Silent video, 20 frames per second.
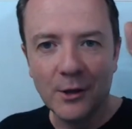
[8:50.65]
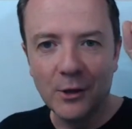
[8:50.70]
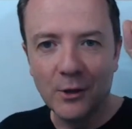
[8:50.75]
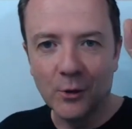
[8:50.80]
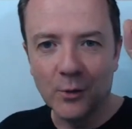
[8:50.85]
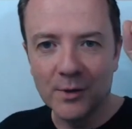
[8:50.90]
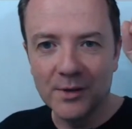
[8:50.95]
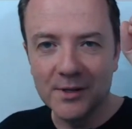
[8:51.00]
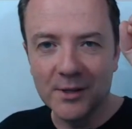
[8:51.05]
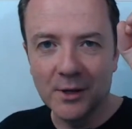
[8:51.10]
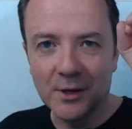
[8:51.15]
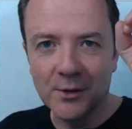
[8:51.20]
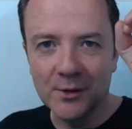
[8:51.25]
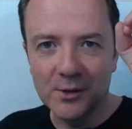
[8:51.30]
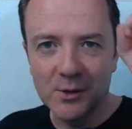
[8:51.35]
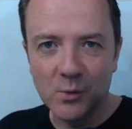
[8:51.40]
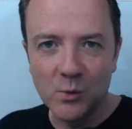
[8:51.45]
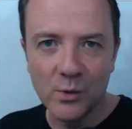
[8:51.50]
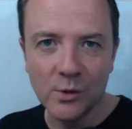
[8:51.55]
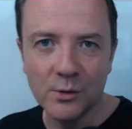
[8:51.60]
your
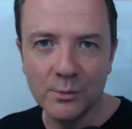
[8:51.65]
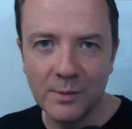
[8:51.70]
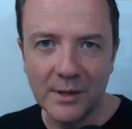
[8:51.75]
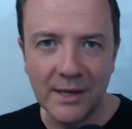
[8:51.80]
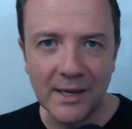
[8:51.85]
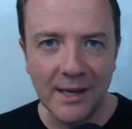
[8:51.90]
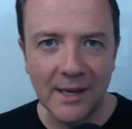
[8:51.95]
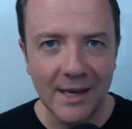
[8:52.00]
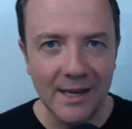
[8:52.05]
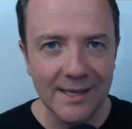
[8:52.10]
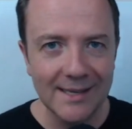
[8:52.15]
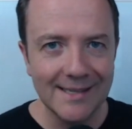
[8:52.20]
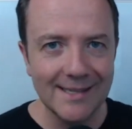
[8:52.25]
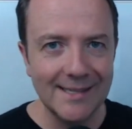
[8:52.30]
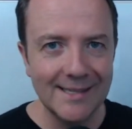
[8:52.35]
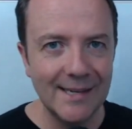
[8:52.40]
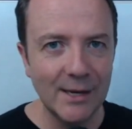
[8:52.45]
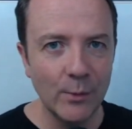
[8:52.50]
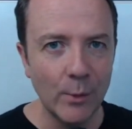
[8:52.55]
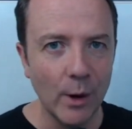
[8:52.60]
results will be
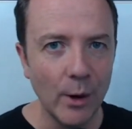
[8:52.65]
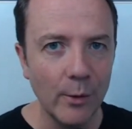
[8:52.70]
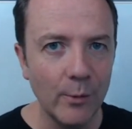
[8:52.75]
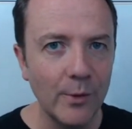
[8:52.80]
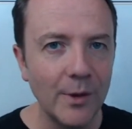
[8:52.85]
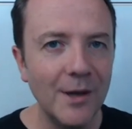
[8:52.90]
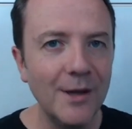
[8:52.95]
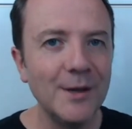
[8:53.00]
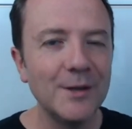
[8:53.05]
zero.